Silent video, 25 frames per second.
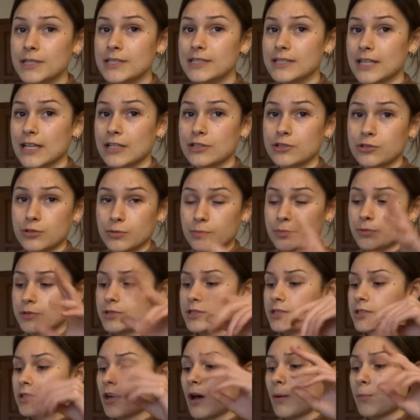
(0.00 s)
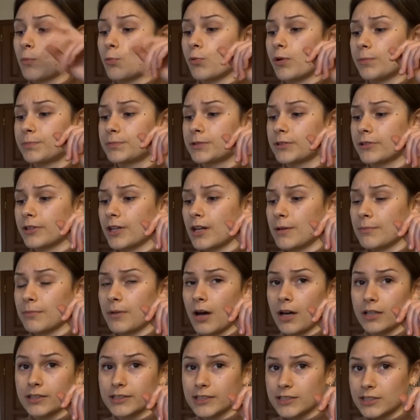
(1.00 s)
says to put some whipped cream
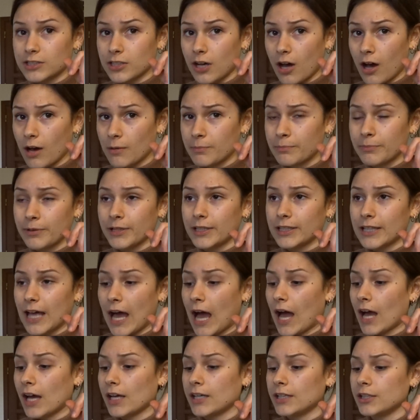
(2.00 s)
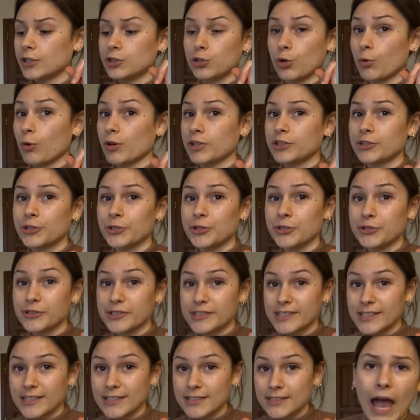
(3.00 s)
on the top, but I don't want to
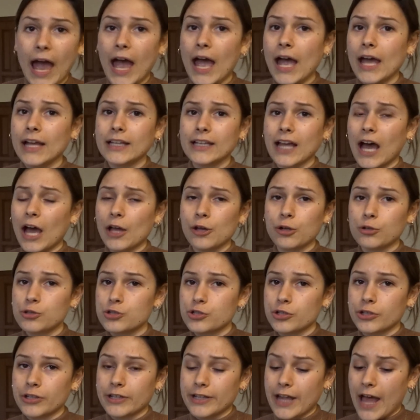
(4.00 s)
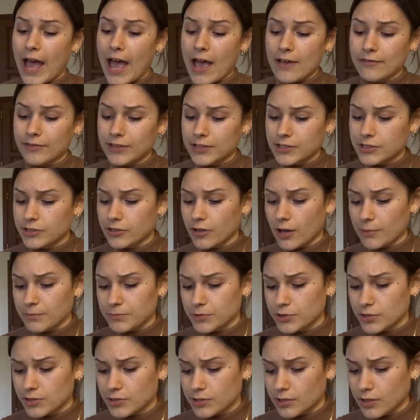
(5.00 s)
use it. And I also don't have it, so I'm
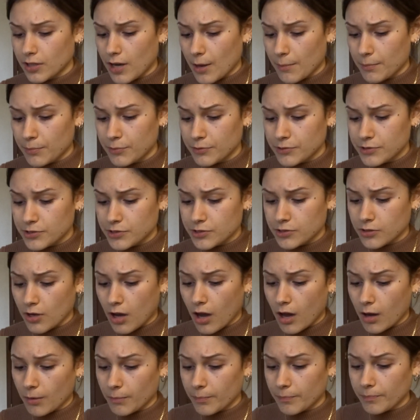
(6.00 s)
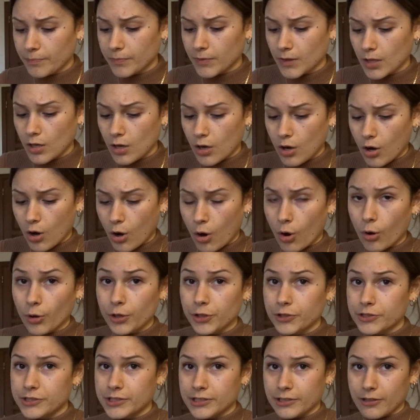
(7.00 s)
just gonna put some
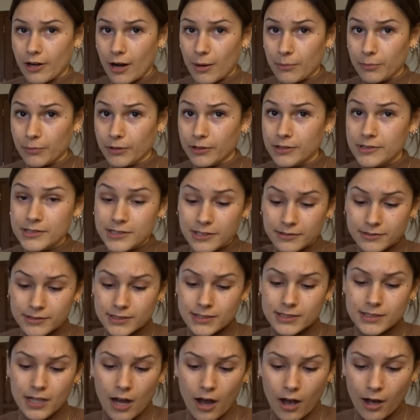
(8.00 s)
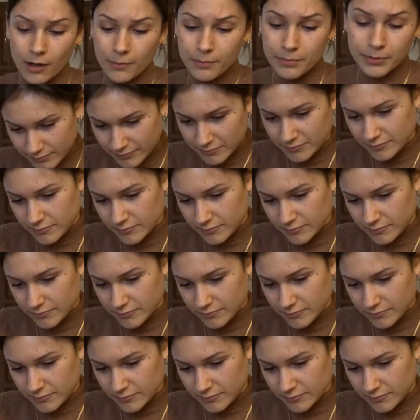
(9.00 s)
Oreo scrambles on the top.